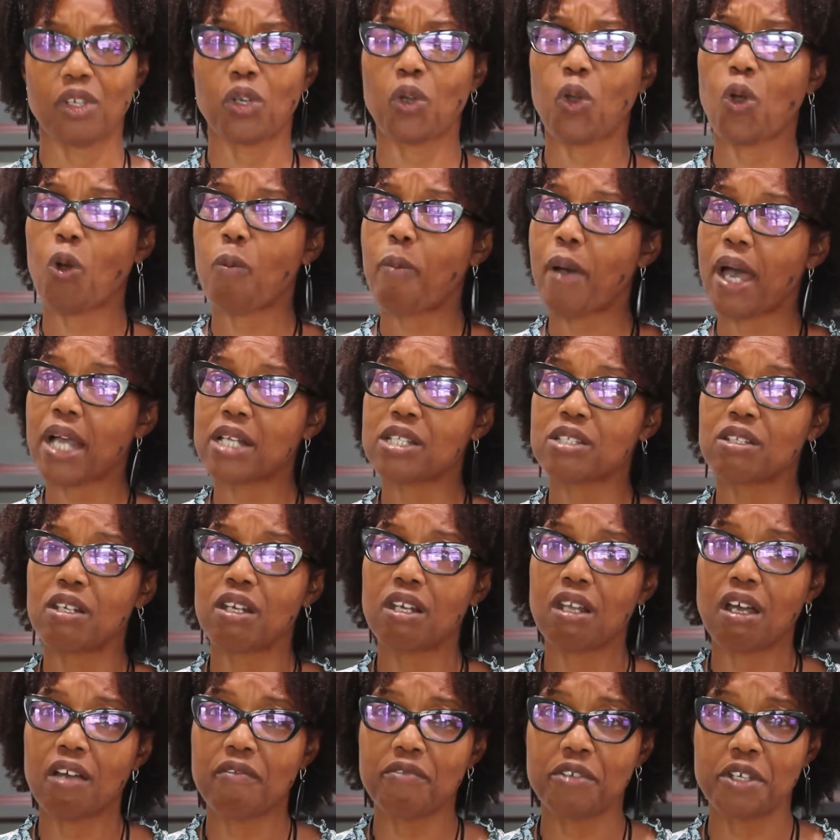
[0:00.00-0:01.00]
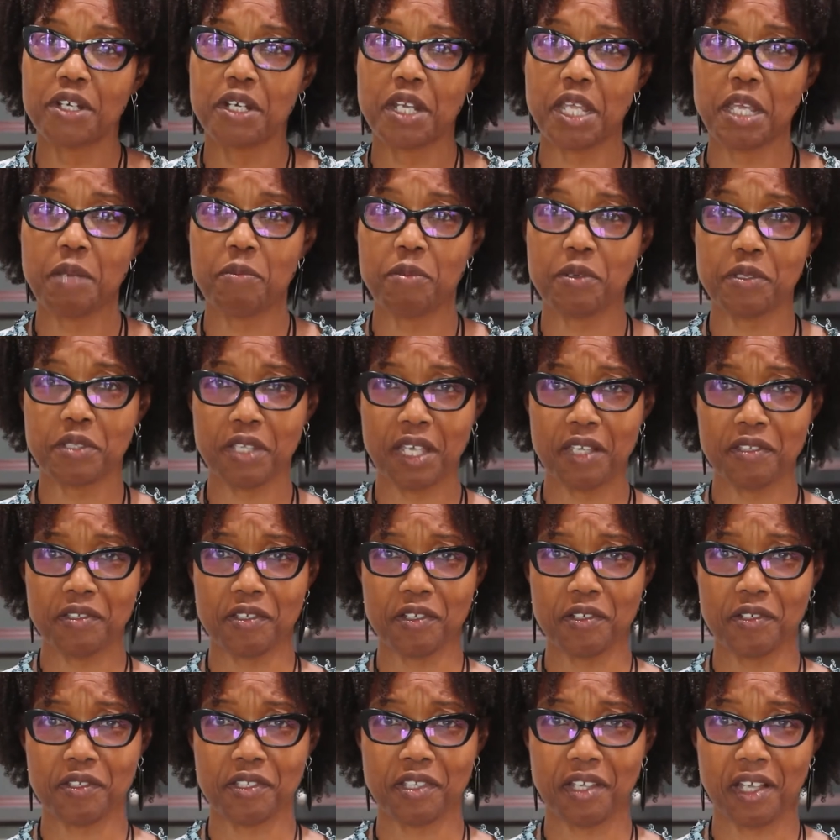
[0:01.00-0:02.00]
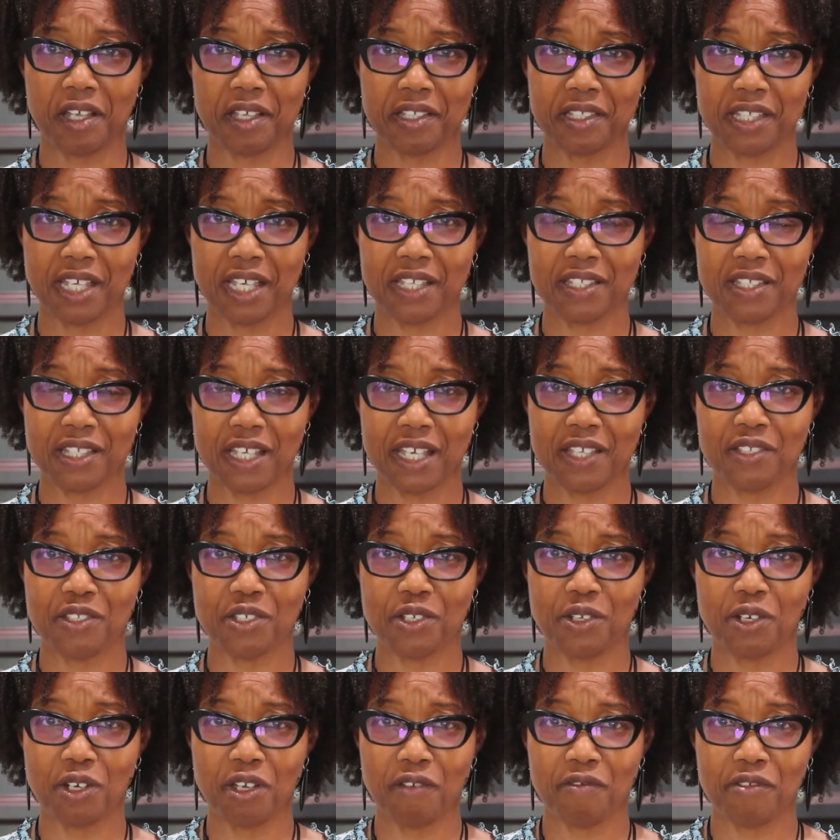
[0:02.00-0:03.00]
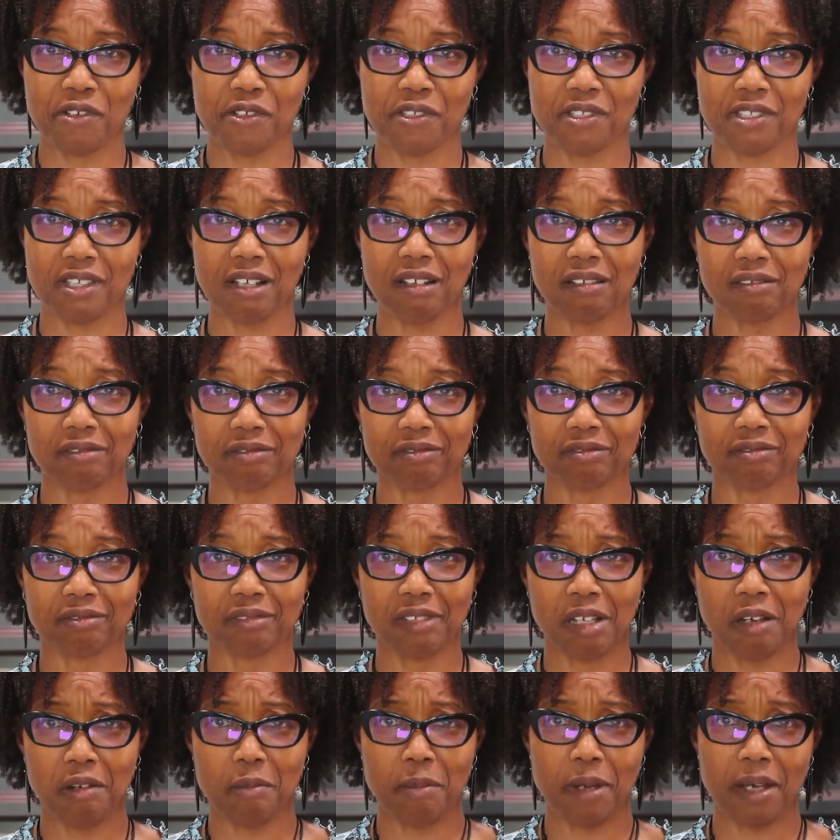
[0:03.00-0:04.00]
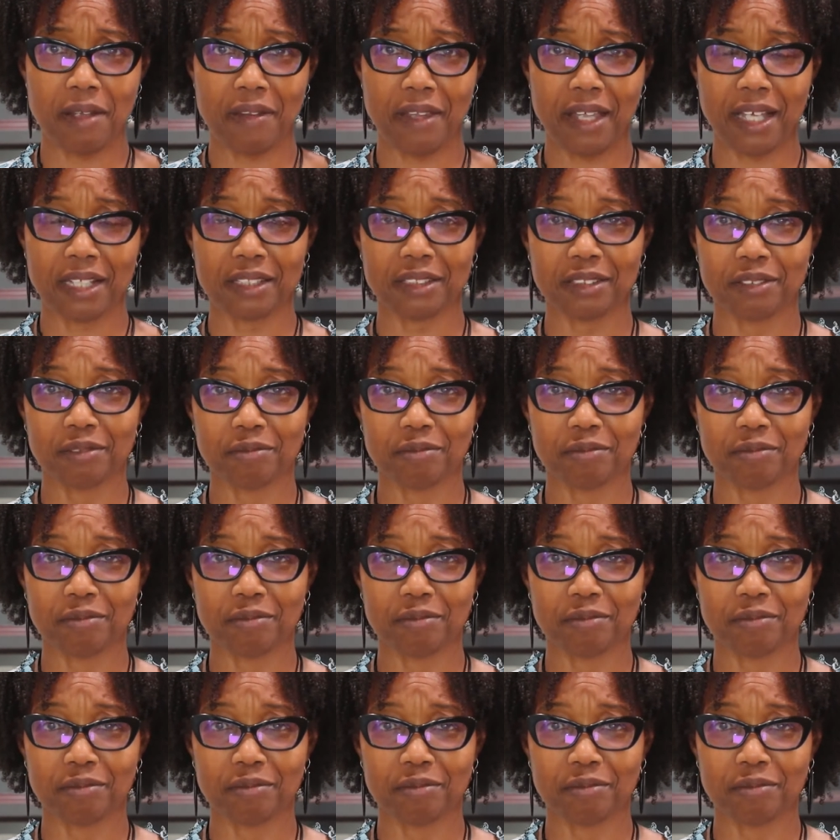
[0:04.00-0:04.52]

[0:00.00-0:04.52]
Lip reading: Go back to love your neighbors as you love yourself. How about that?